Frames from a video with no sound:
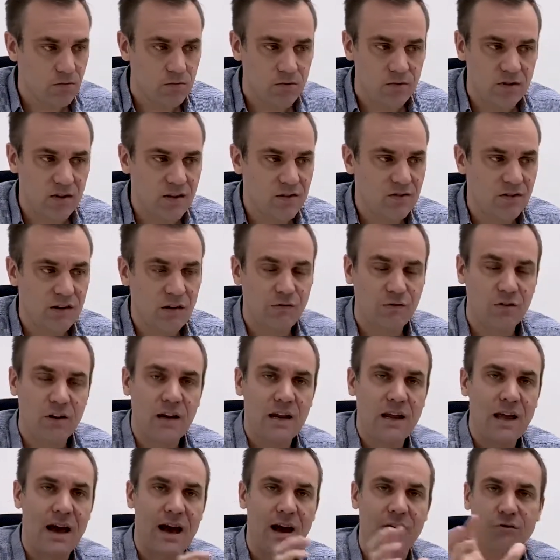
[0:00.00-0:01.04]
this
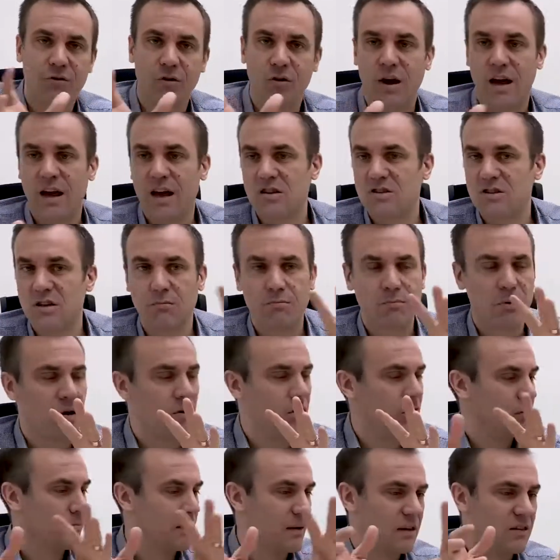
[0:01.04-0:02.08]
definitely have an aging
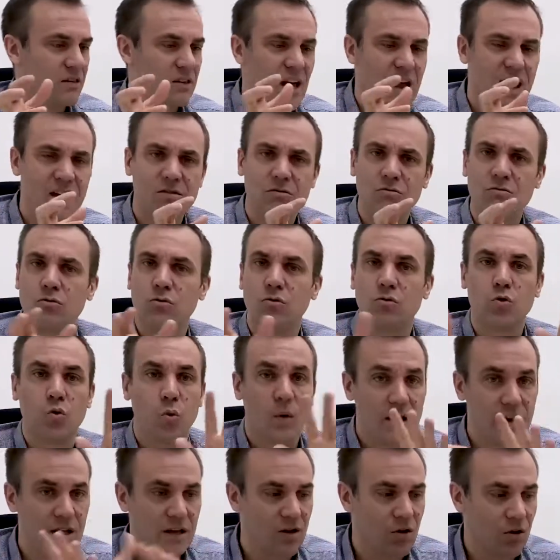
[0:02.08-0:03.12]
period about 10 to
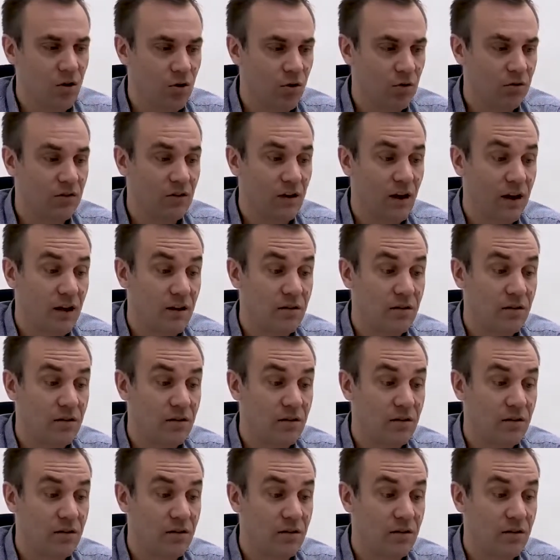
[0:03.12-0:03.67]
20 years,